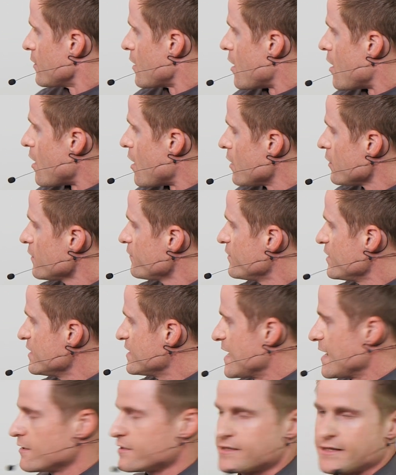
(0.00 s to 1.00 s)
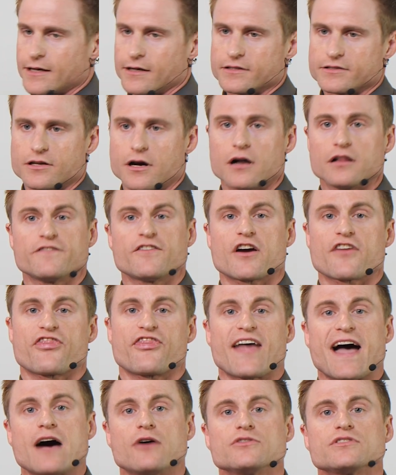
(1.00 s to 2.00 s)
All of these hair cells, all of our
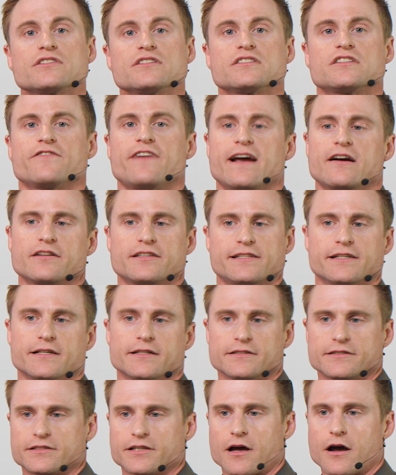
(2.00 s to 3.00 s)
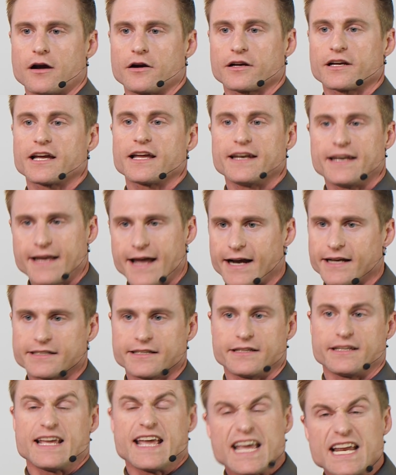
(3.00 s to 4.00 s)
thousands of hair cells, are
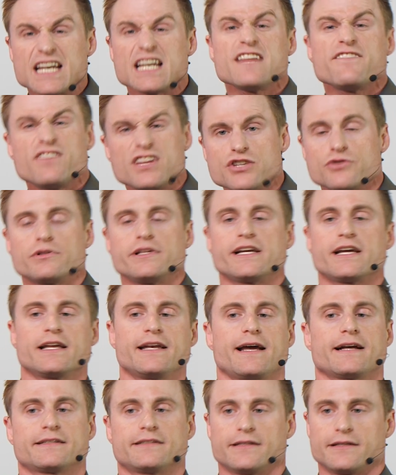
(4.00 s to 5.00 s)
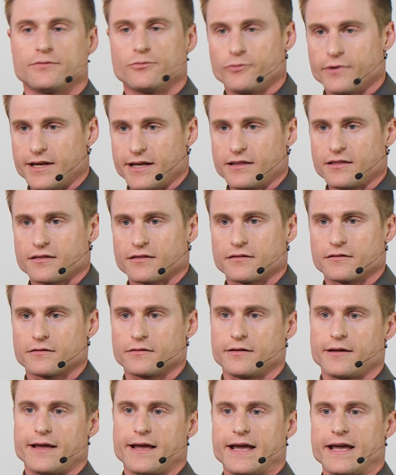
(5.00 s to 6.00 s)
connected, individually connected with
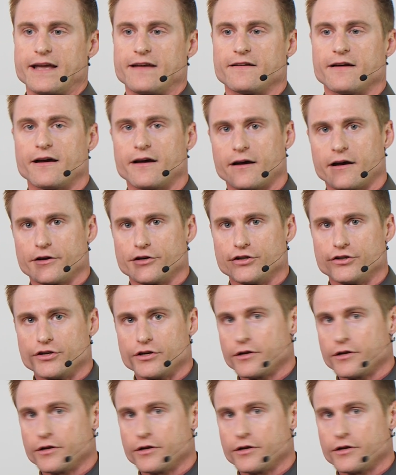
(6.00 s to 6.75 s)
a, uh,